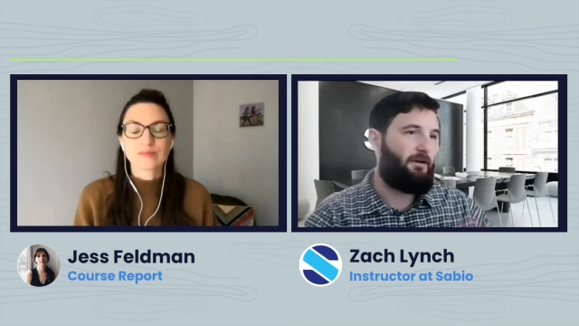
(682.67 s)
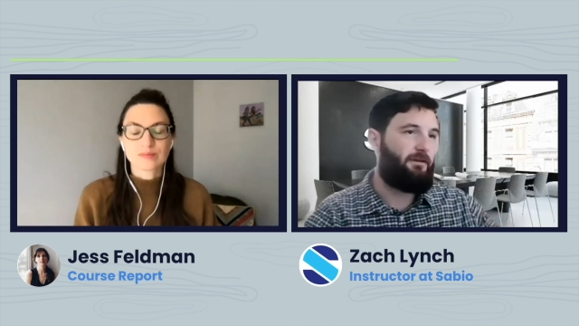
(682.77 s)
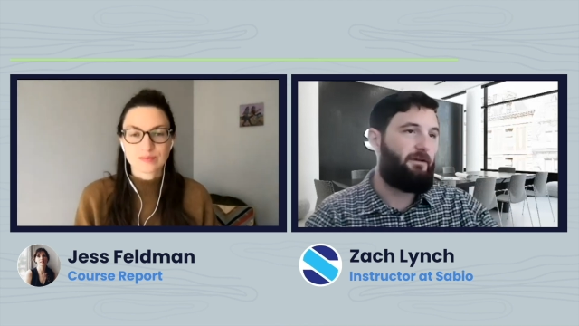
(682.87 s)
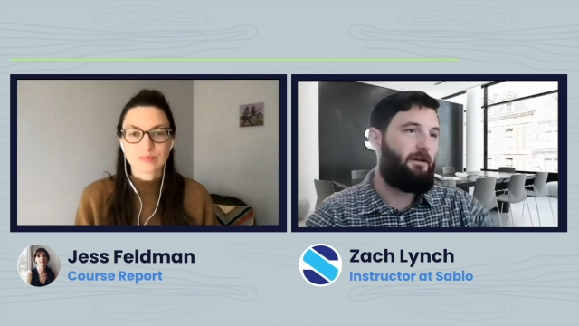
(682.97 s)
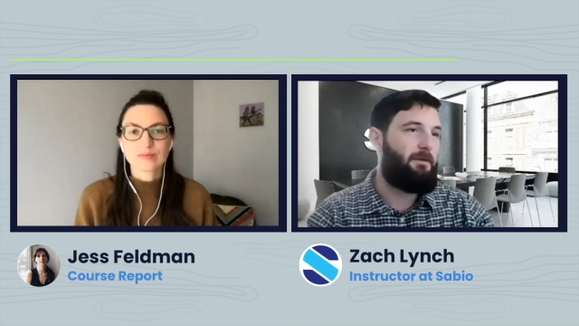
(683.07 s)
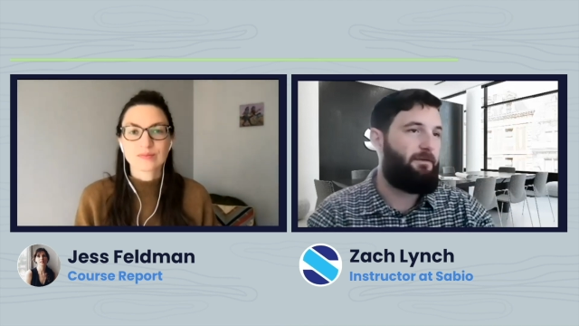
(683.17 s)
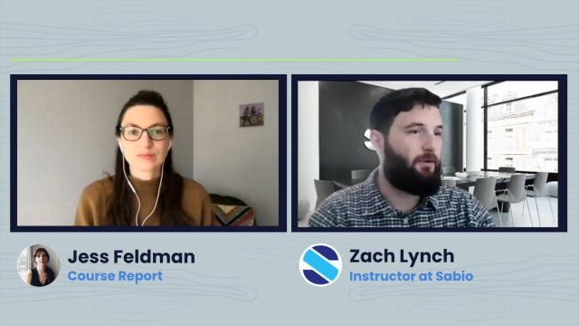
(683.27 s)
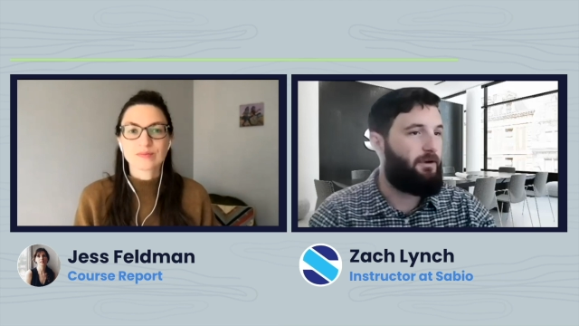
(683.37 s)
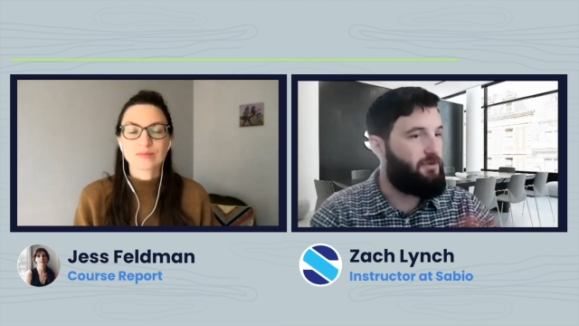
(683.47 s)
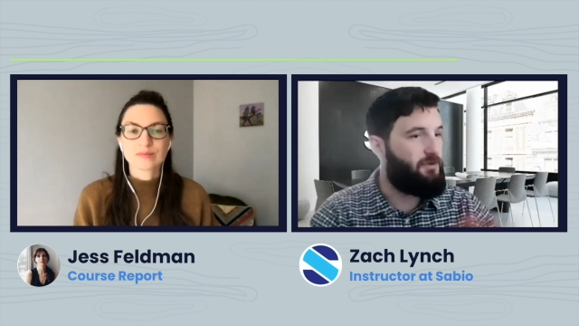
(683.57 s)
Speaker 1: start studying
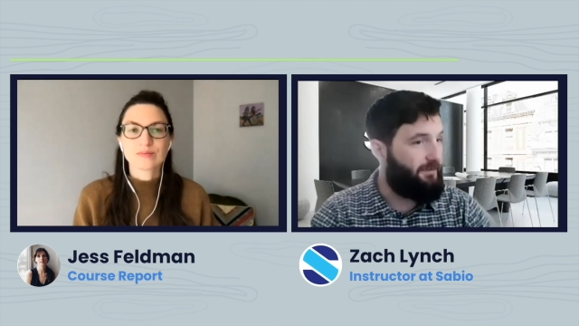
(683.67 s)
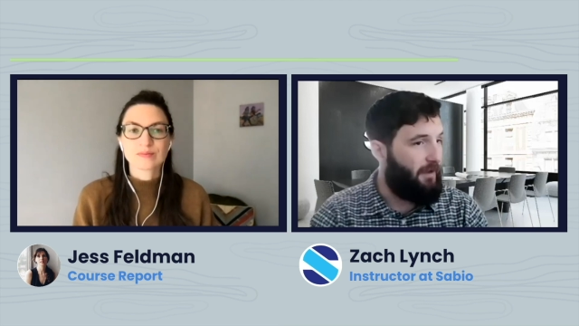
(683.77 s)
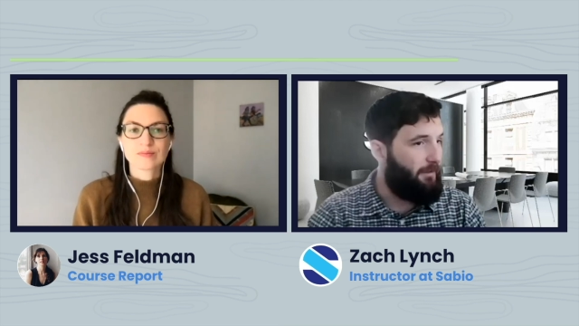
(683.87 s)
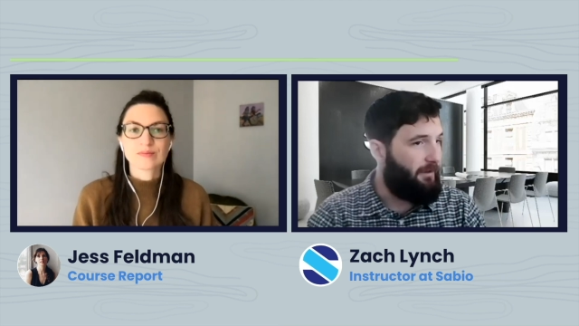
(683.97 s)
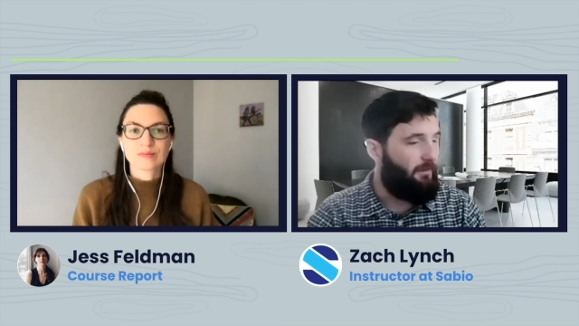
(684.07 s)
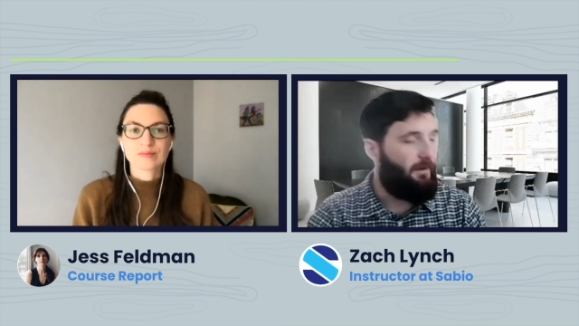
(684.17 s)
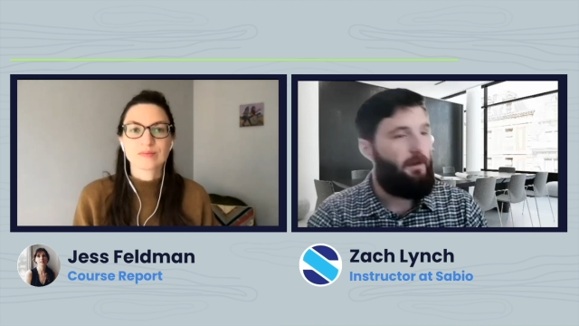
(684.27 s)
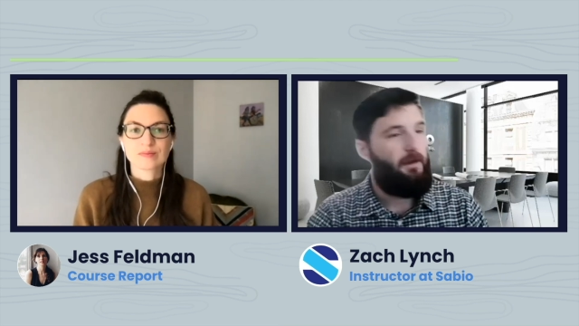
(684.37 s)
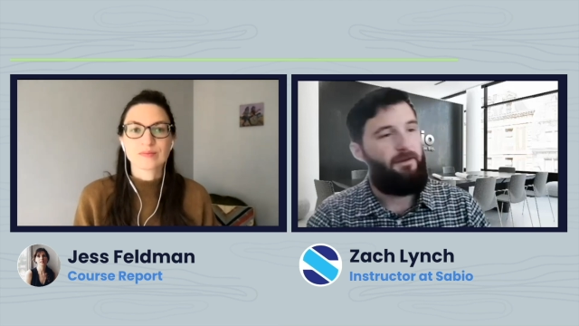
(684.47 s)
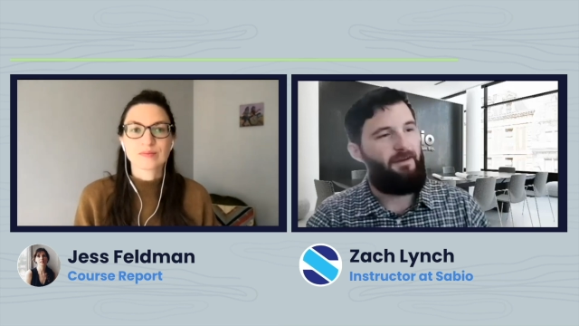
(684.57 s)
before you join Sabio
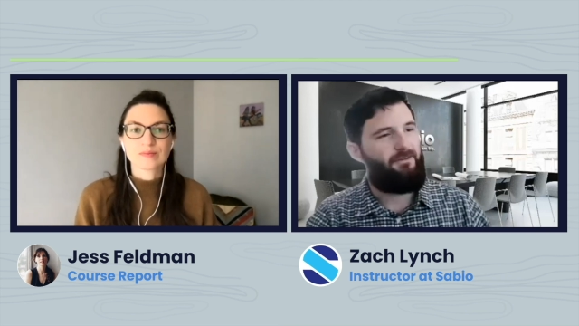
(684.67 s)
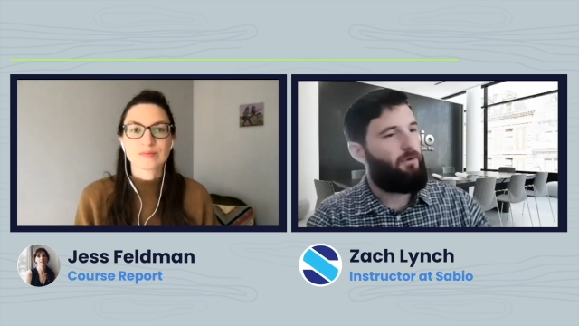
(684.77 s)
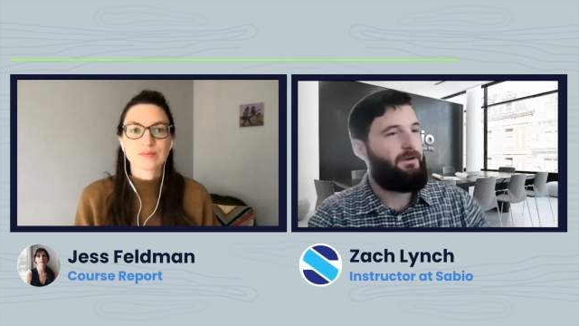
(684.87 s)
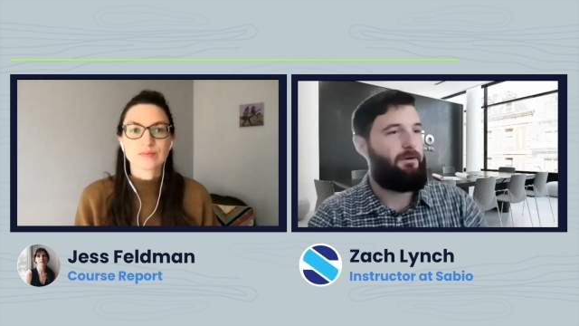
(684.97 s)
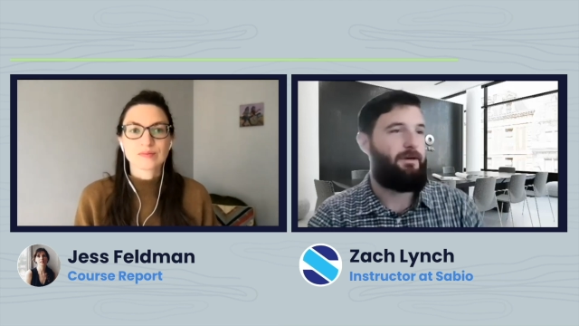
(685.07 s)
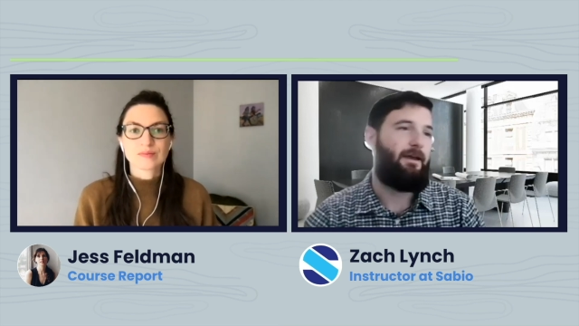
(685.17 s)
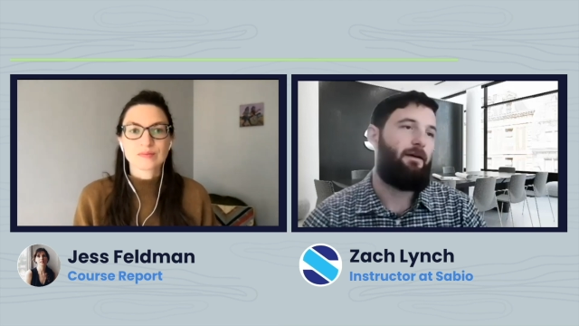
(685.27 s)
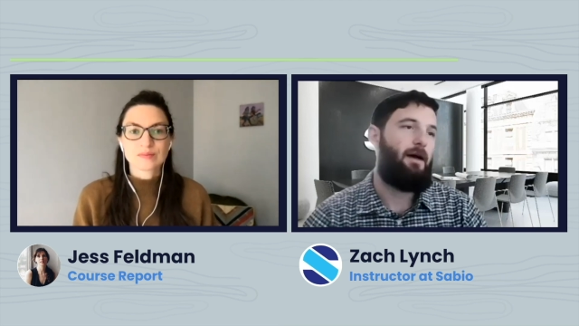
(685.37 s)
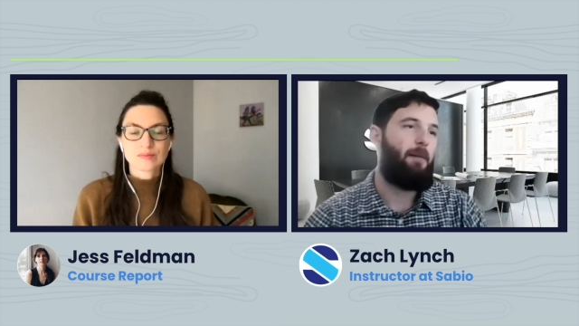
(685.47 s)
that's totally okay.